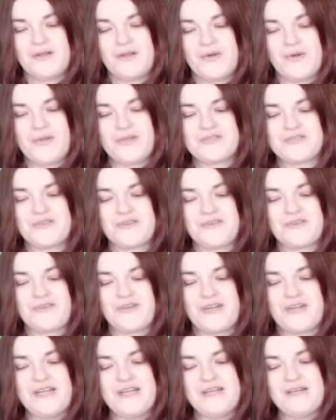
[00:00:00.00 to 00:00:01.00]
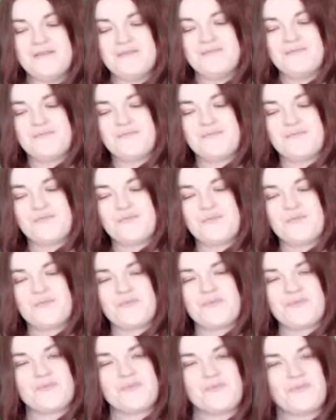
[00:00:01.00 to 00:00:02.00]
Question 3.
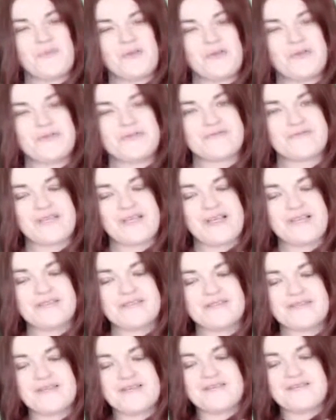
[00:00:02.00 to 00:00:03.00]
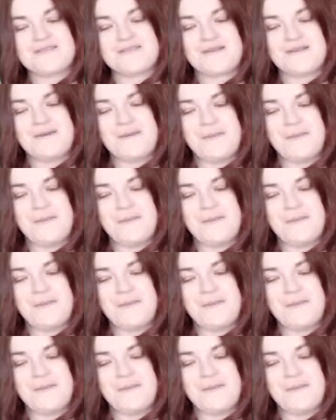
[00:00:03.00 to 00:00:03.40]
Whose flag is this?